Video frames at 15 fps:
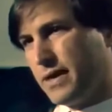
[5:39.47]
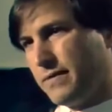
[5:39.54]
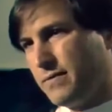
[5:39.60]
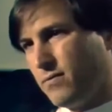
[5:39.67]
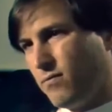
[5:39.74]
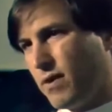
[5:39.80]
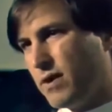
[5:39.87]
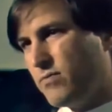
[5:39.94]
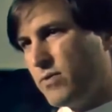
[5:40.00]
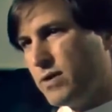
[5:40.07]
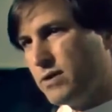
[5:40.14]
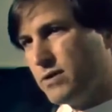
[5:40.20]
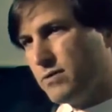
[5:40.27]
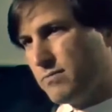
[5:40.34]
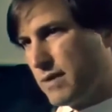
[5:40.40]
And the way
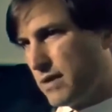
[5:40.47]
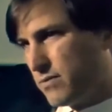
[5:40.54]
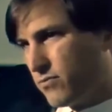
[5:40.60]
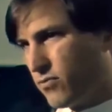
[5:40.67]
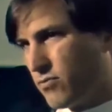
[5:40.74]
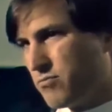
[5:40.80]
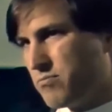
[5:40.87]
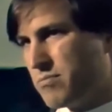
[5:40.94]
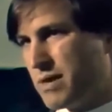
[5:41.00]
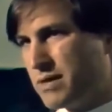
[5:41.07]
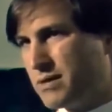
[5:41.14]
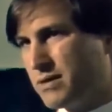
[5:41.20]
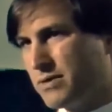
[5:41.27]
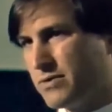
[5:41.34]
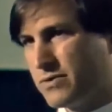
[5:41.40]
we can make
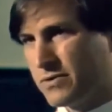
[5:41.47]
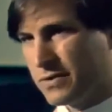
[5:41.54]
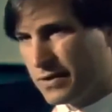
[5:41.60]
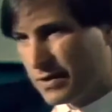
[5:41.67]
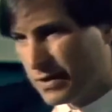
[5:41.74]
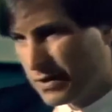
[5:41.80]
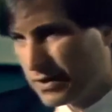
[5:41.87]
tremendous